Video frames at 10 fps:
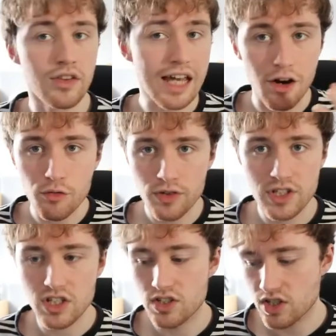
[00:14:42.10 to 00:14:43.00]
The
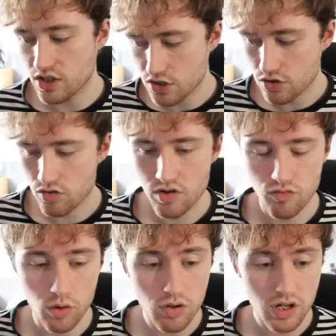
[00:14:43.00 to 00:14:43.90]
outfits in Assassin's
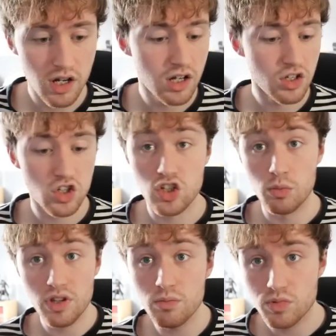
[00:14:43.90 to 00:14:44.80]
Creed Rogue,
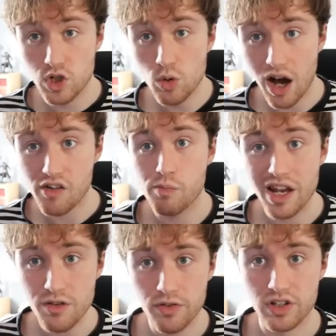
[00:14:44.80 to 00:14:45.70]
some of them do have
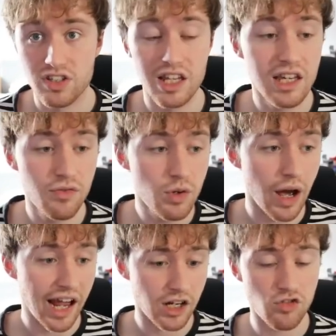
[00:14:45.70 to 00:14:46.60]
benefits. They give
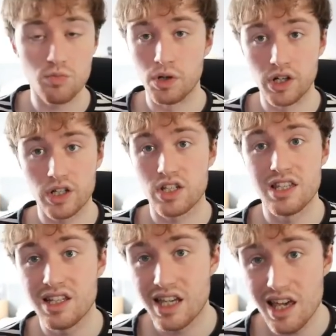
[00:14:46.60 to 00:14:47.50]
you extra perks
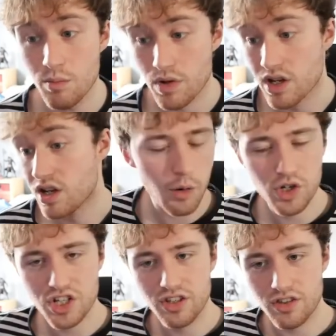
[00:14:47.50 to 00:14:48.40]
in the game.
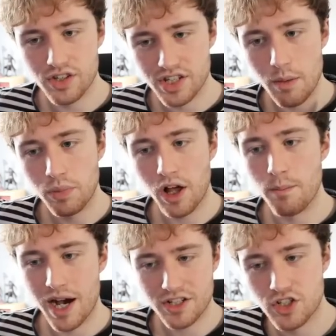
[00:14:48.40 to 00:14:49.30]
wish that the Templar
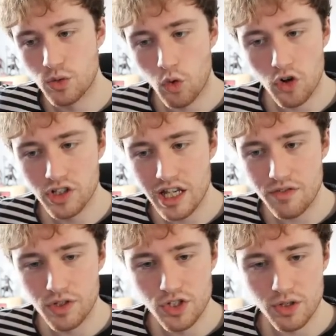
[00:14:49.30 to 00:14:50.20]
Master one
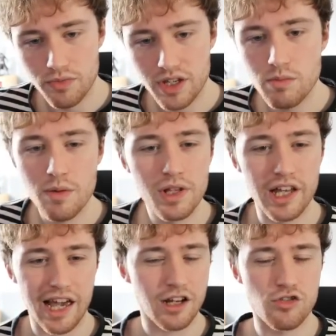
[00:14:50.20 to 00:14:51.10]
gave you something, maybe
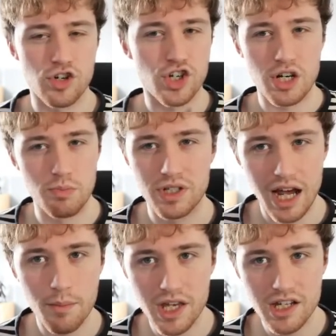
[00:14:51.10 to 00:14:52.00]
like extra ship
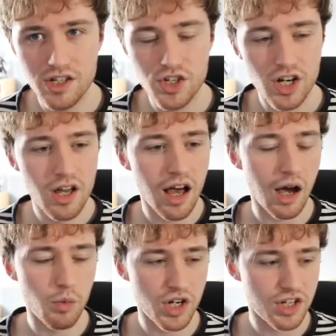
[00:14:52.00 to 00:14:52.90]
damage.
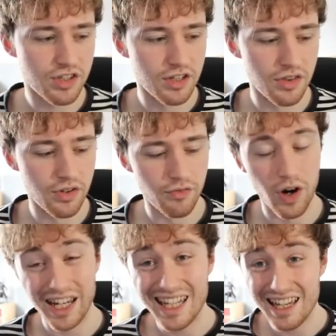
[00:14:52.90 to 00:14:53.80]
I wish that the
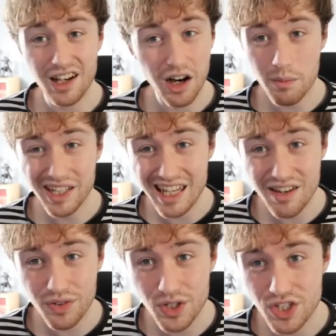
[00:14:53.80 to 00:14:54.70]
Viking armor
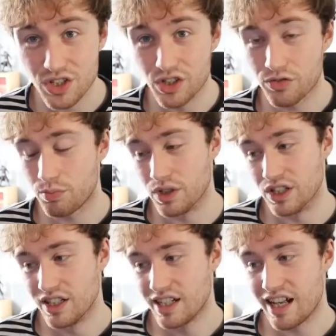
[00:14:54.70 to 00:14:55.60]
gave you stuff,
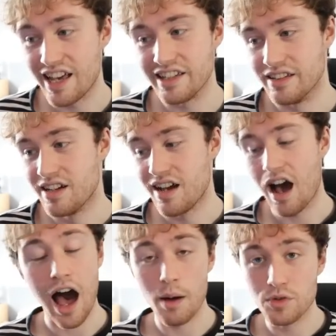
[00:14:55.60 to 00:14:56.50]
but hey,
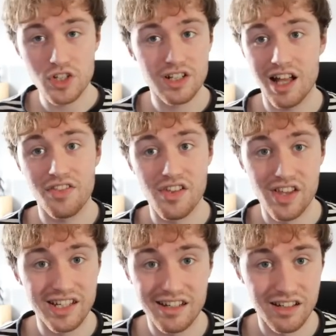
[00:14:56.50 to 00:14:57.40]
I'm just glad that
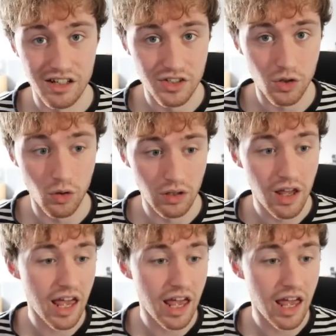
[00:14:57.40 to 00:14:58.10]
they did it at all.